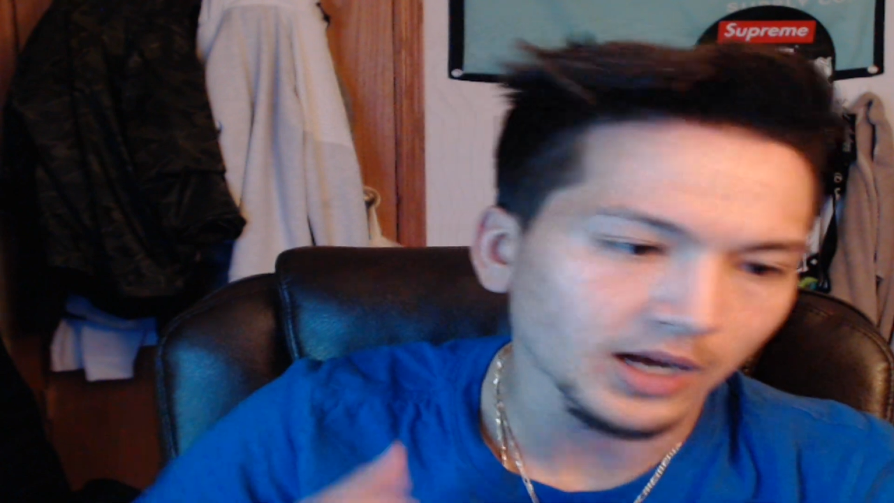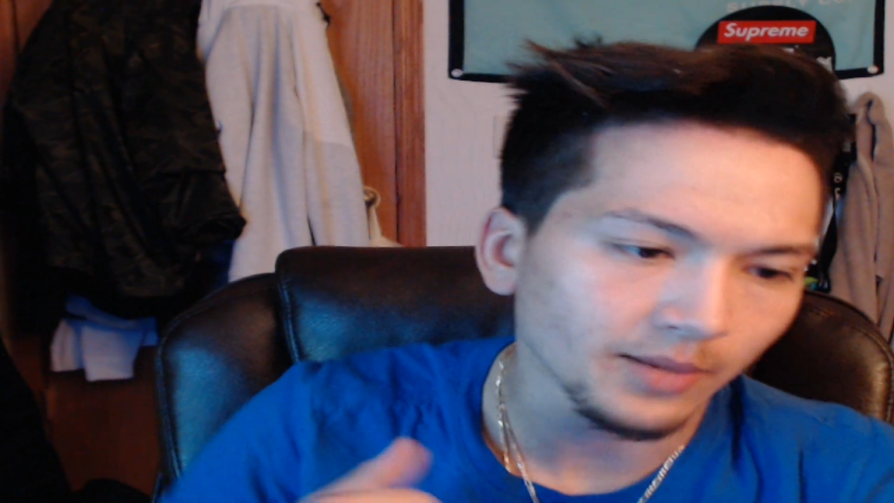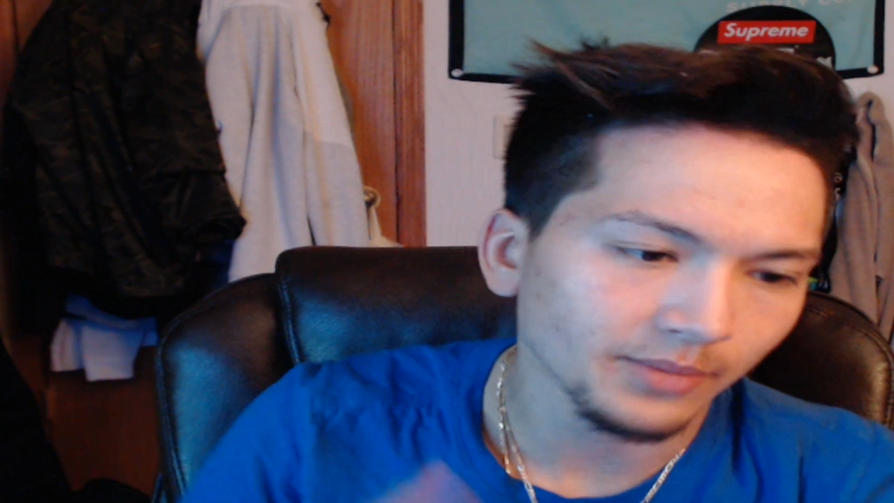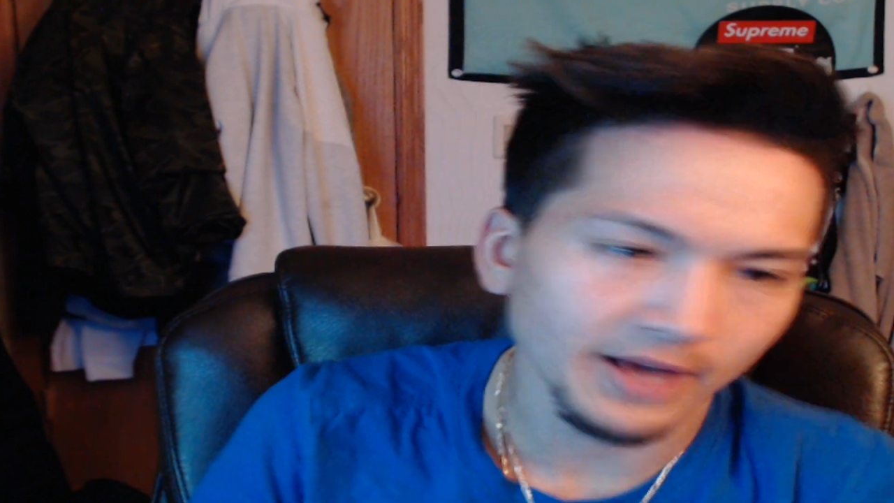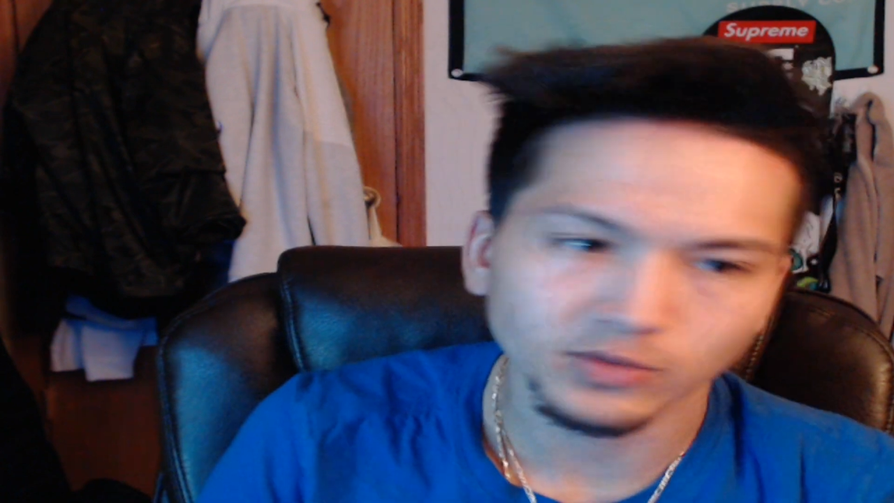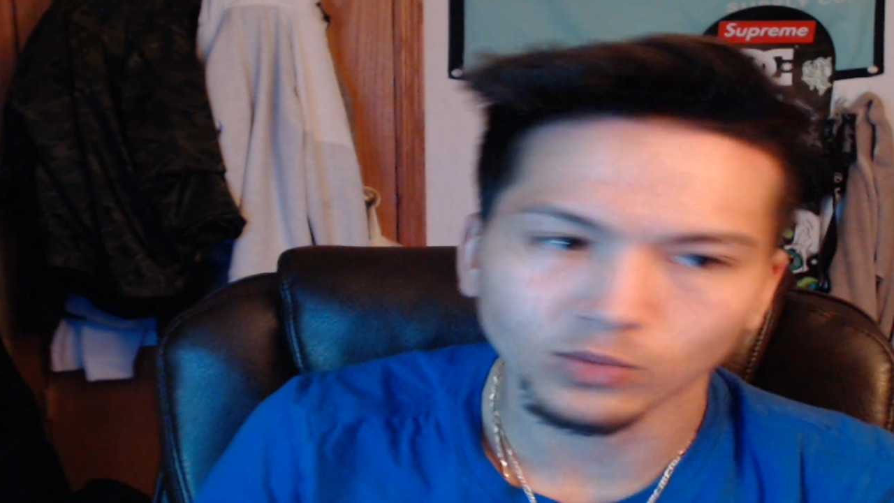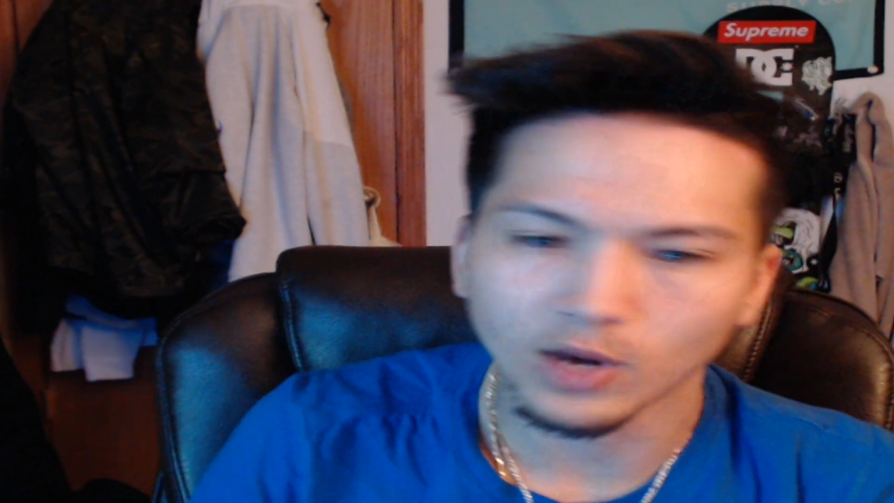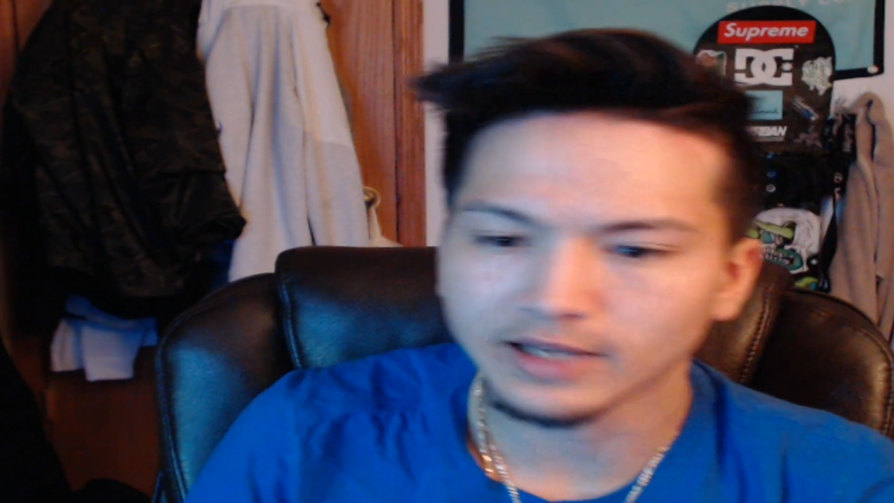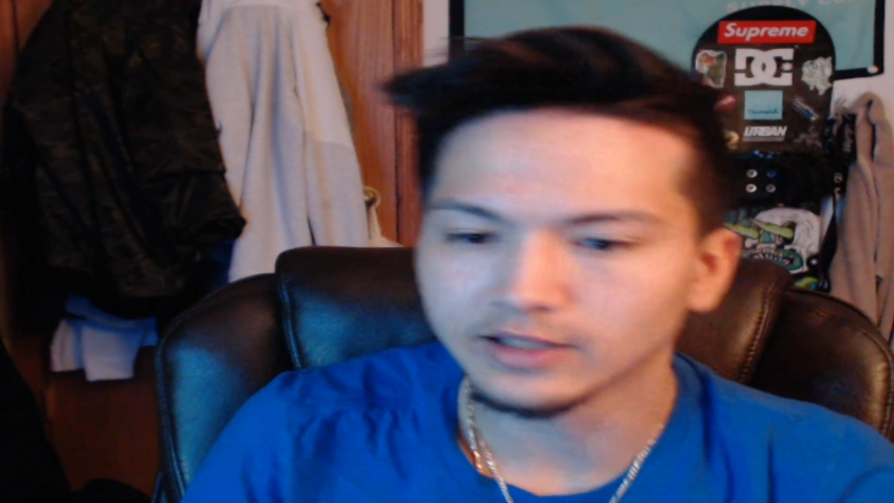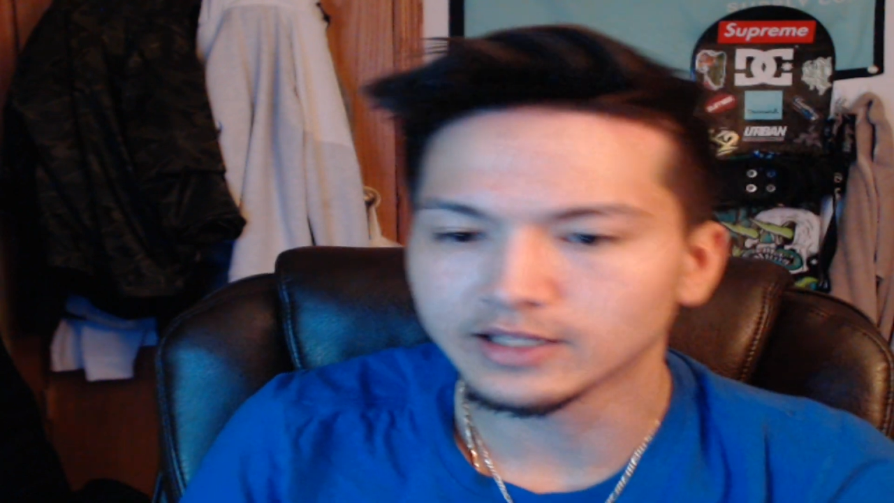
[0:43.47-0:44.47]
I'm gonna have some
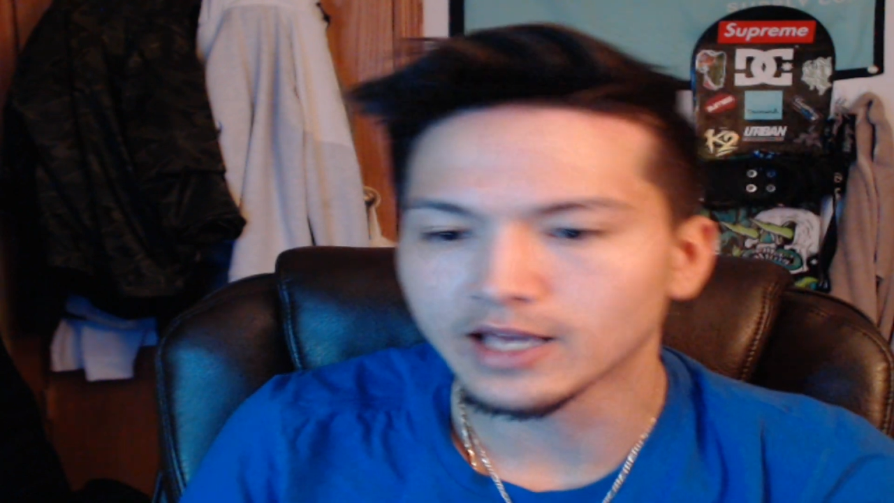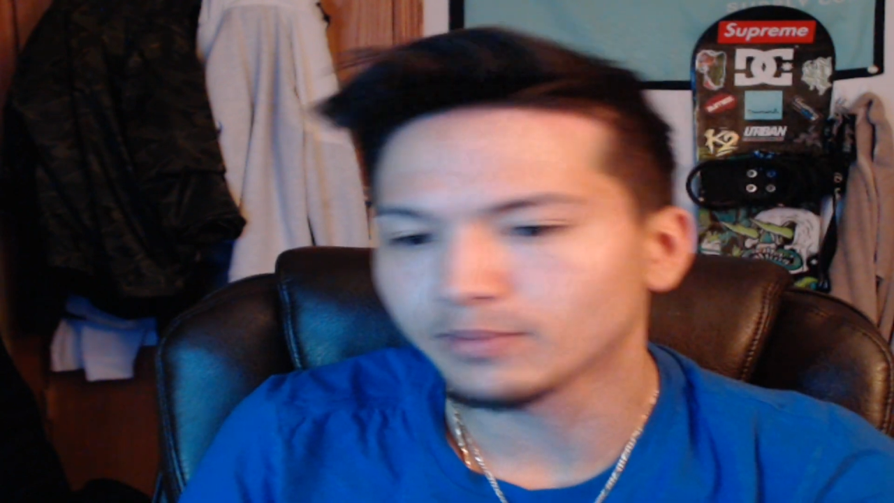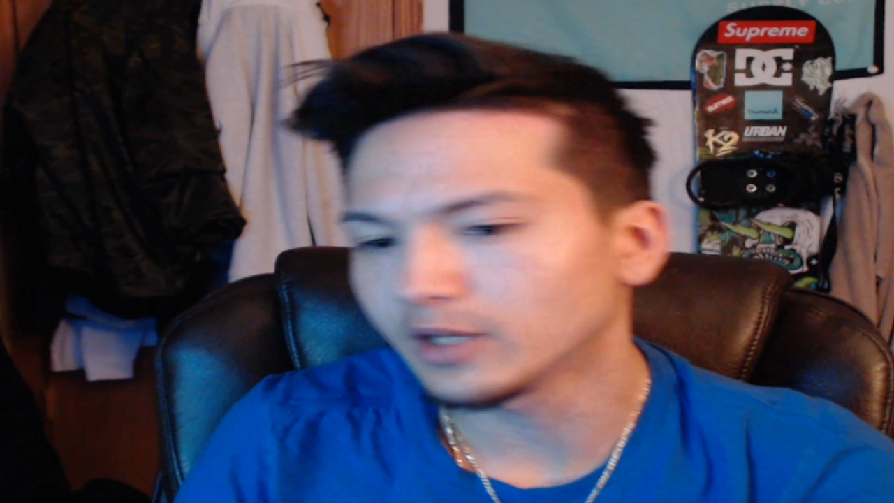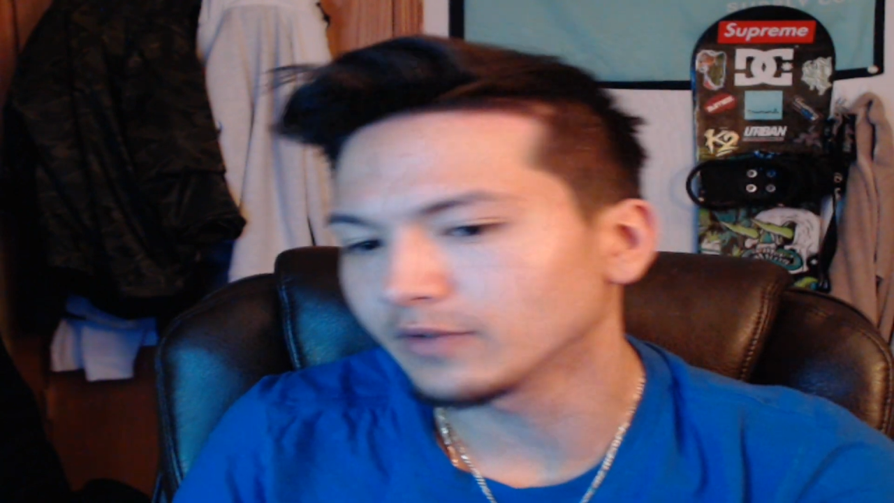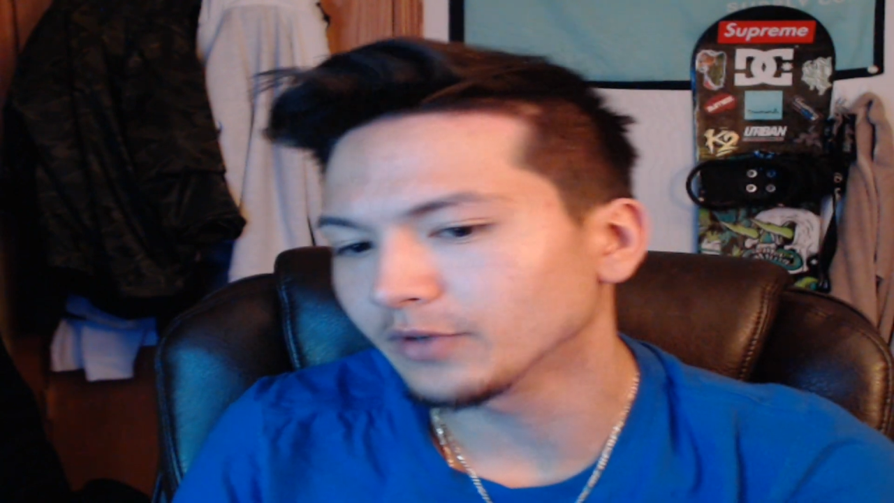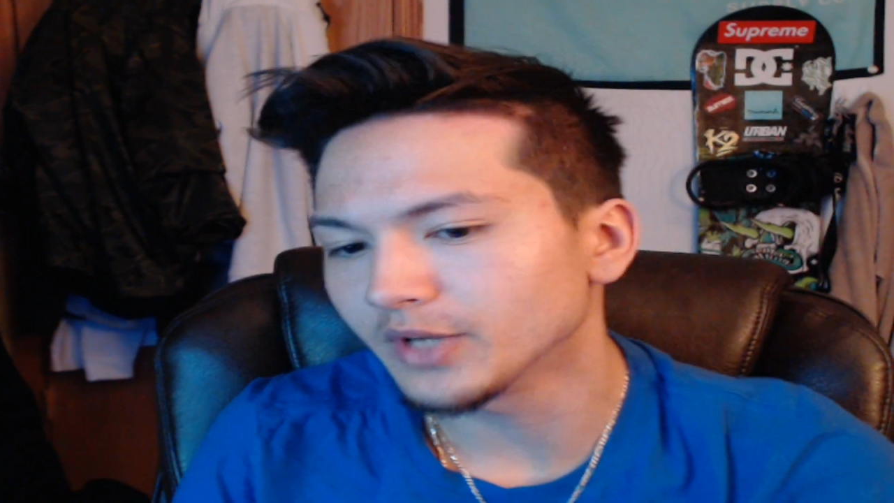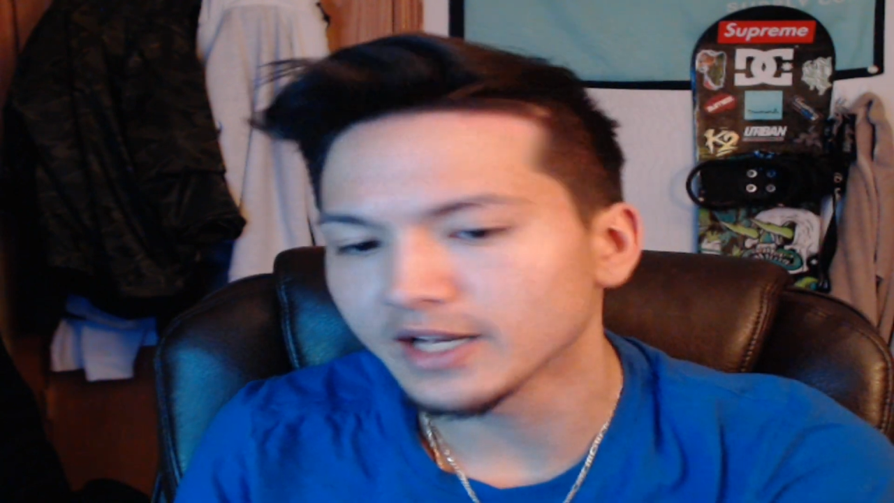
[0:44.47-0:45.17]
Rocket League gameplay for you